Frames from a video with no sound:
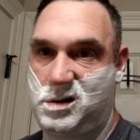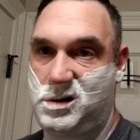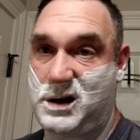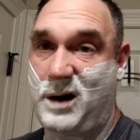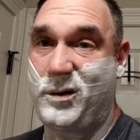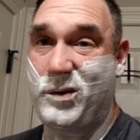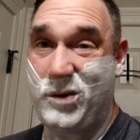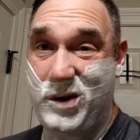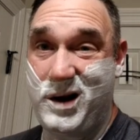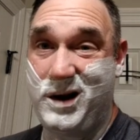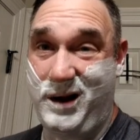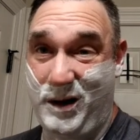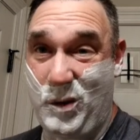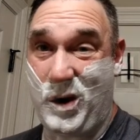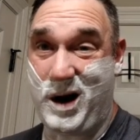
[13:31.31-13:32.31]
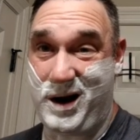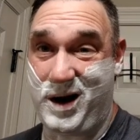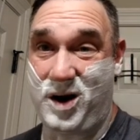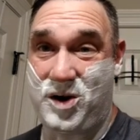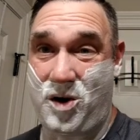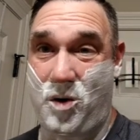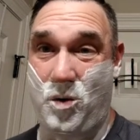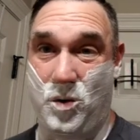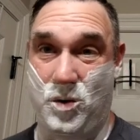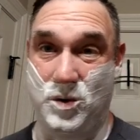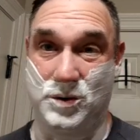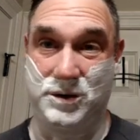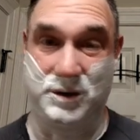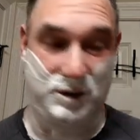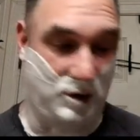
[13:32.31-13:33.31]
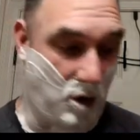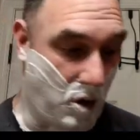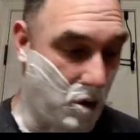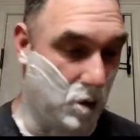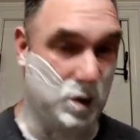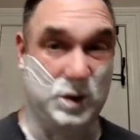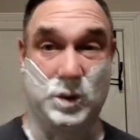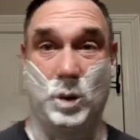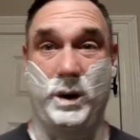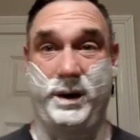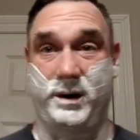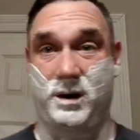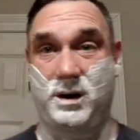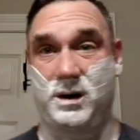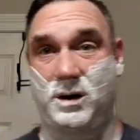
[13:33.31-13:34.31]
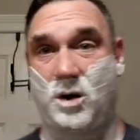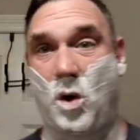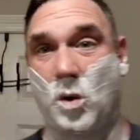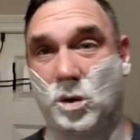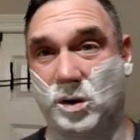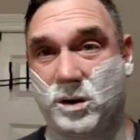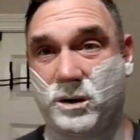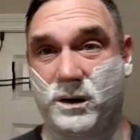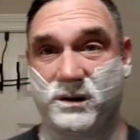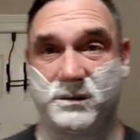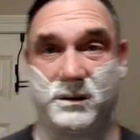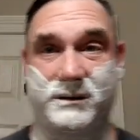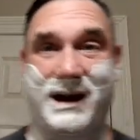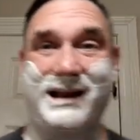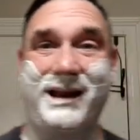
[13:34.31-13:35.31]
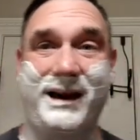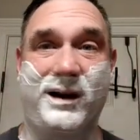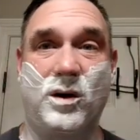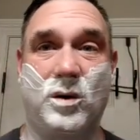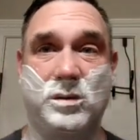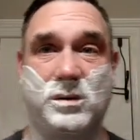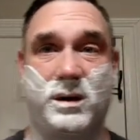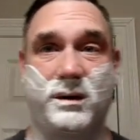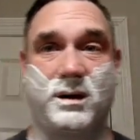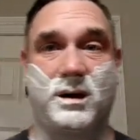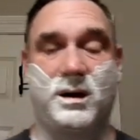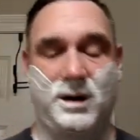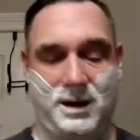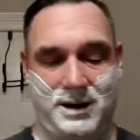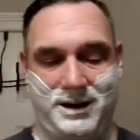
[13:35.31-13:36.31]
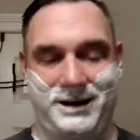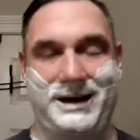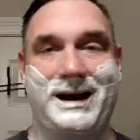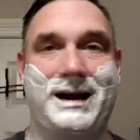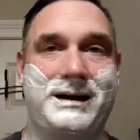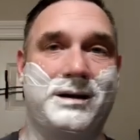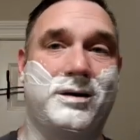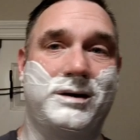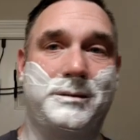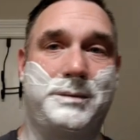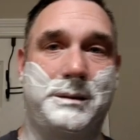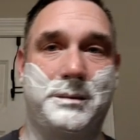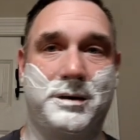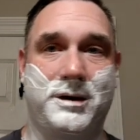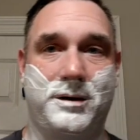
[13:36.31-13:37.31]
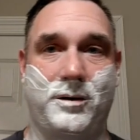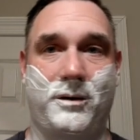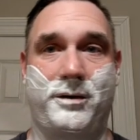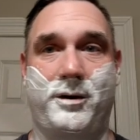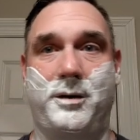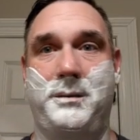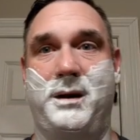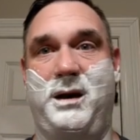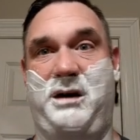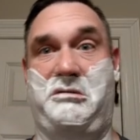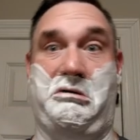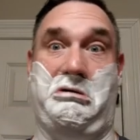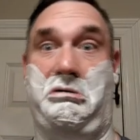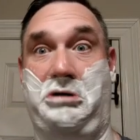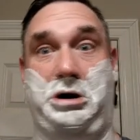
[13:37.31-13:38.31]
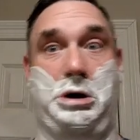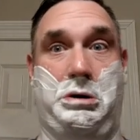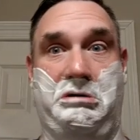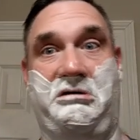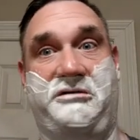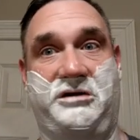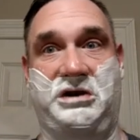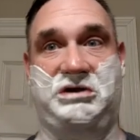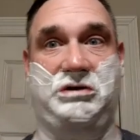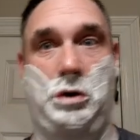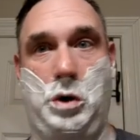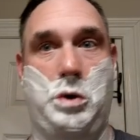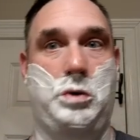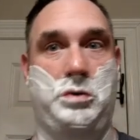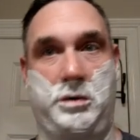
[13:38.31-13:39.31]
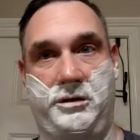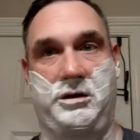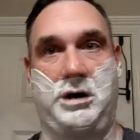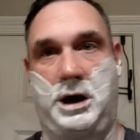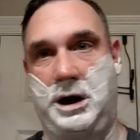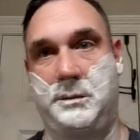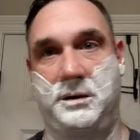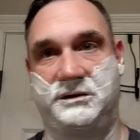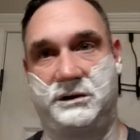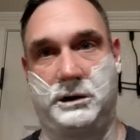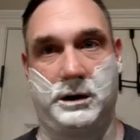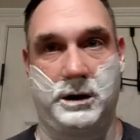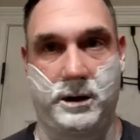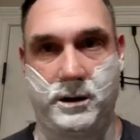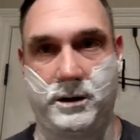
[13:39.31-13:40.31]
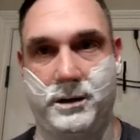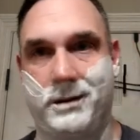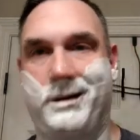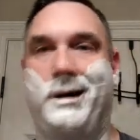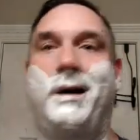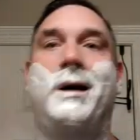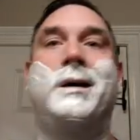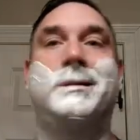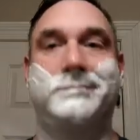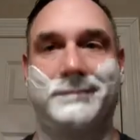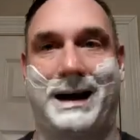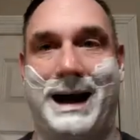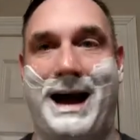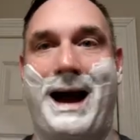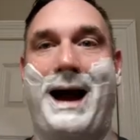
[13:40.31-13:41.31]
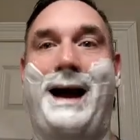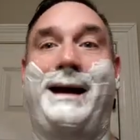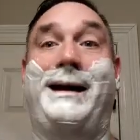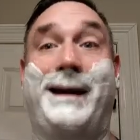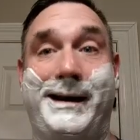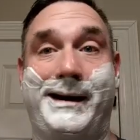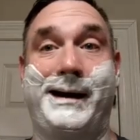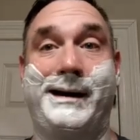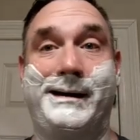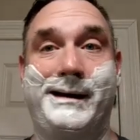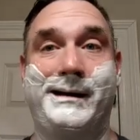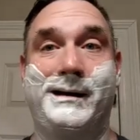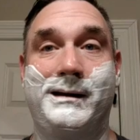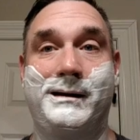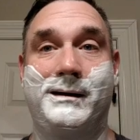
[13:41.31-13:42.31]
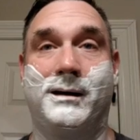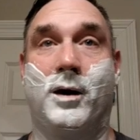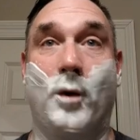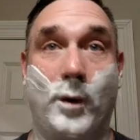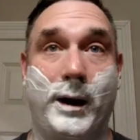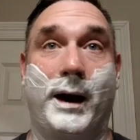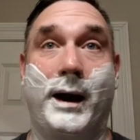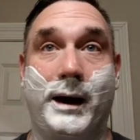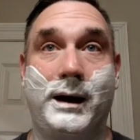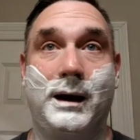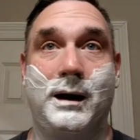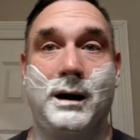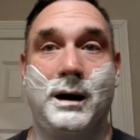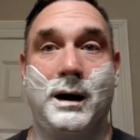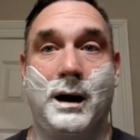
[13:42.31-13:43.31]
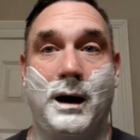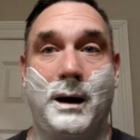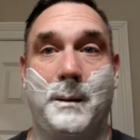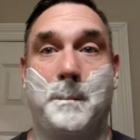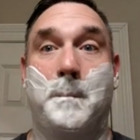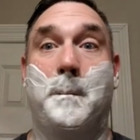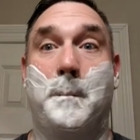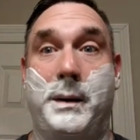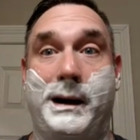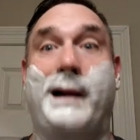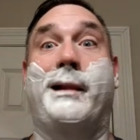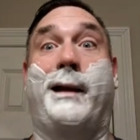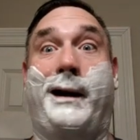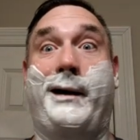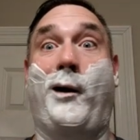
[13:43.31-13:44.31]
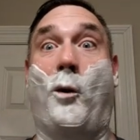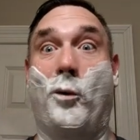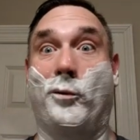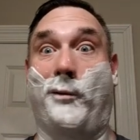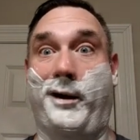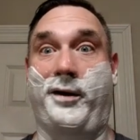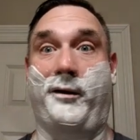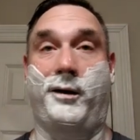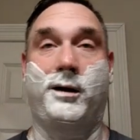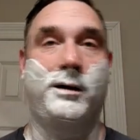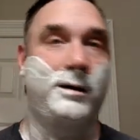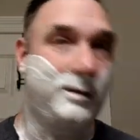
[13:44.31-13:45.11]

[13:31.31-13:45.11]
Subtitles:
I really want a cold winter, cold Christmas. I like cold weather. Yeah, I know you people in the north are going to be like, oh, you don't live in the snow 8 months of the year. You know? I get it, okay? But I like cold weather.